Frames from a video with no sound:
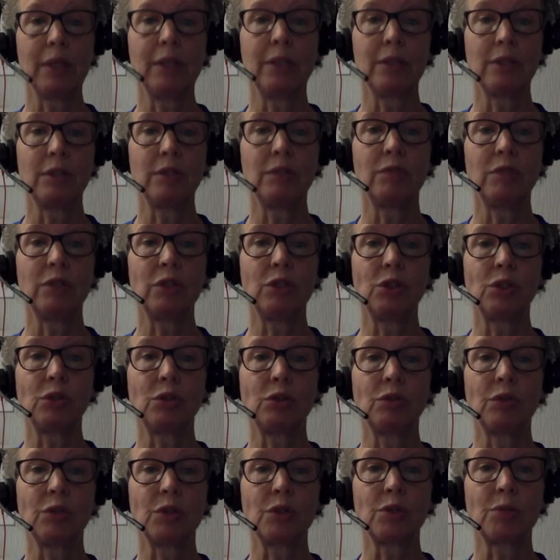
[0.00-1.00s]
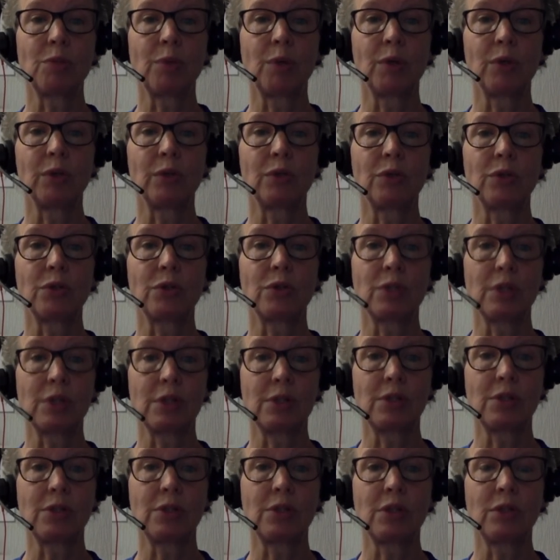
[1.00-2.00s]
individual response
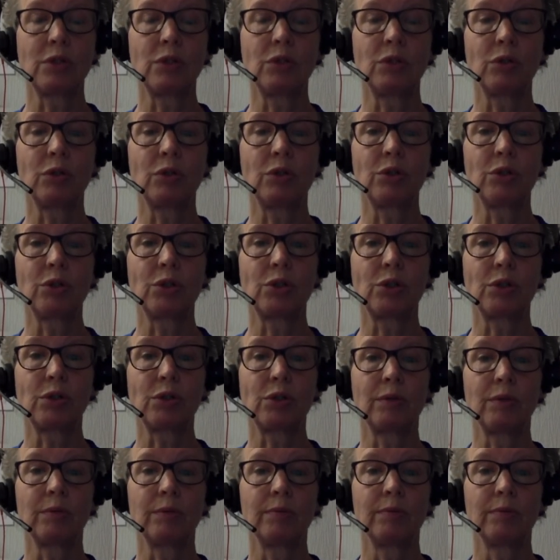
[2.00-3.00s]
is still crucial.